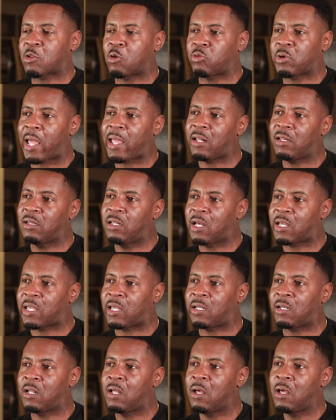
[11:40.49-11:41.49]
So they
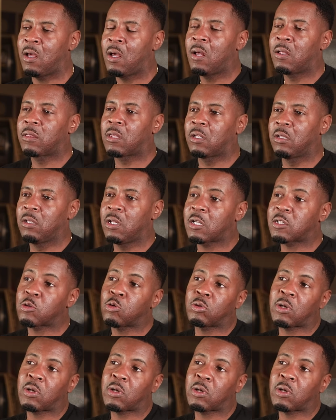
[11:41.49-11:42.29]
looking, the looks